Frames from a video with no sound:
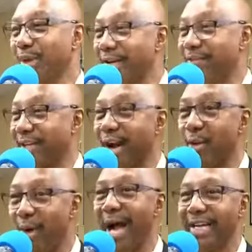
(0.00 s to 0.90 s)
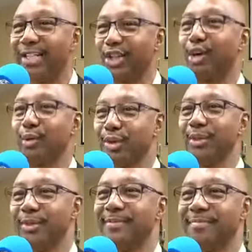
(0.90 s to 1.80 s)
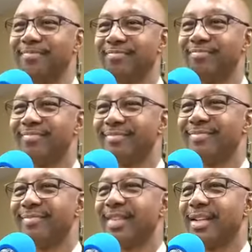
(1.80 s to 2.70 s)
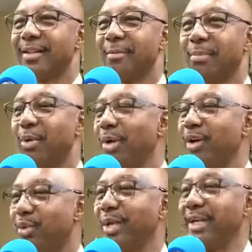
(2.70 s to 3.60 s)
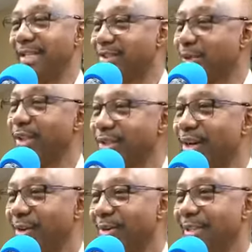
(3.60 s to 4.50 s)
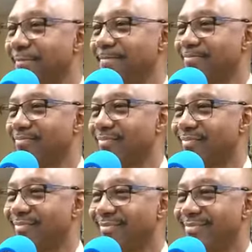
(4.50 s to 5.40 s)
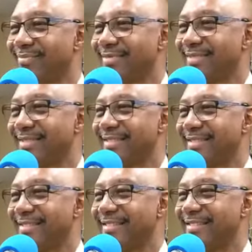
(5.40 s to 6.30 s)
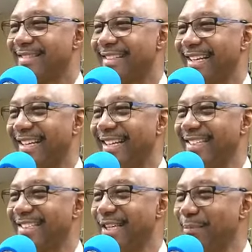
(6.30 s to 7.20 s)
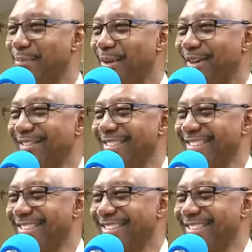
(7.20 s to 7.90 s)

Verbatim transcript: trying to figure out why he chose you. but we agree that it's for his glory. I just wish sometimes he skipped me on that one. He skipped you on